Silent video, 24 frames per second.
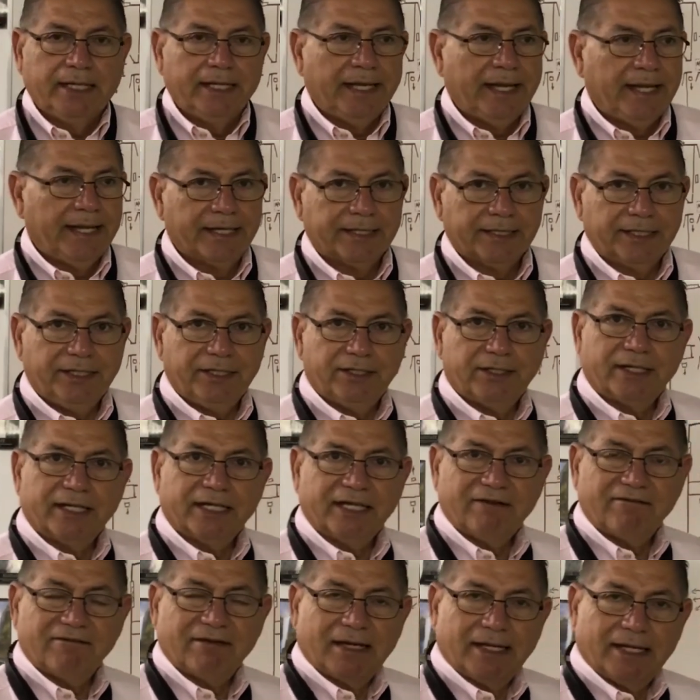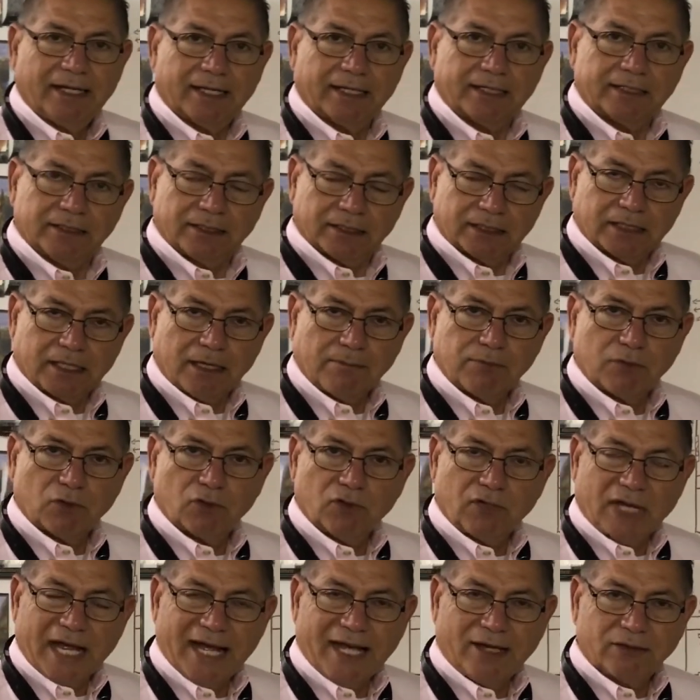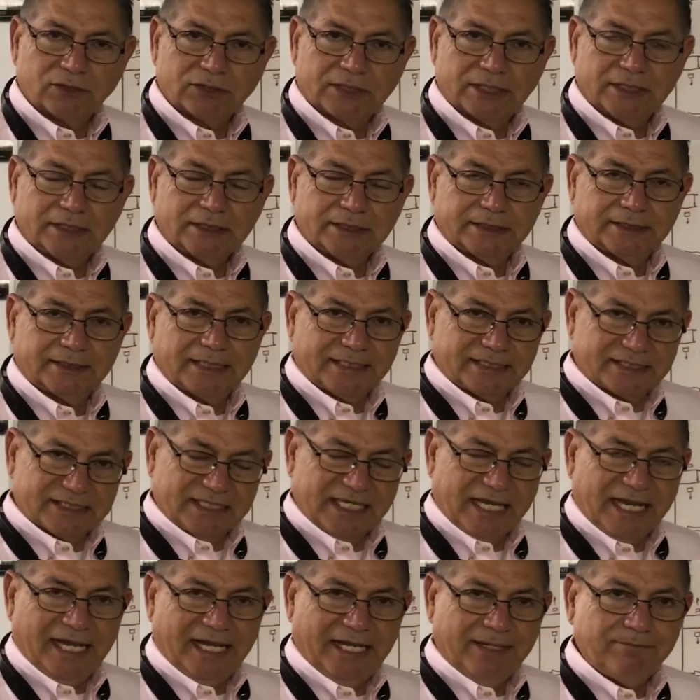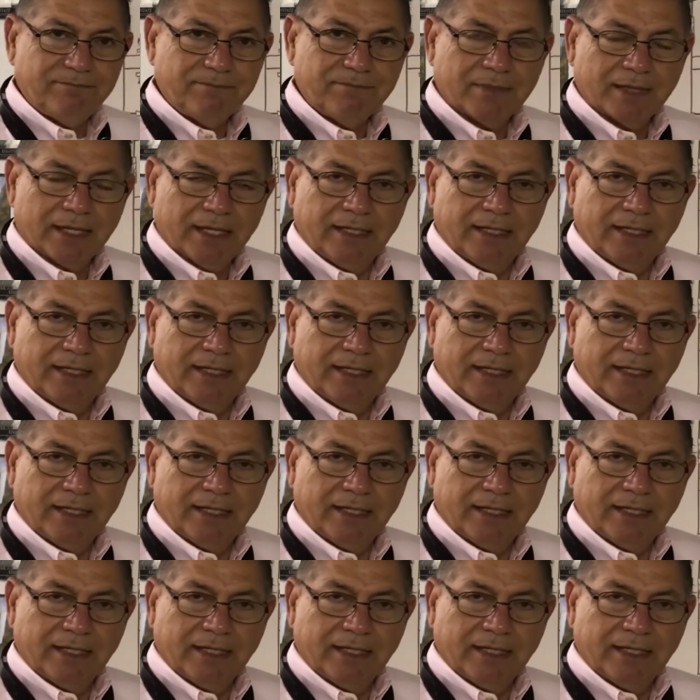And here I have a couple of houses, the same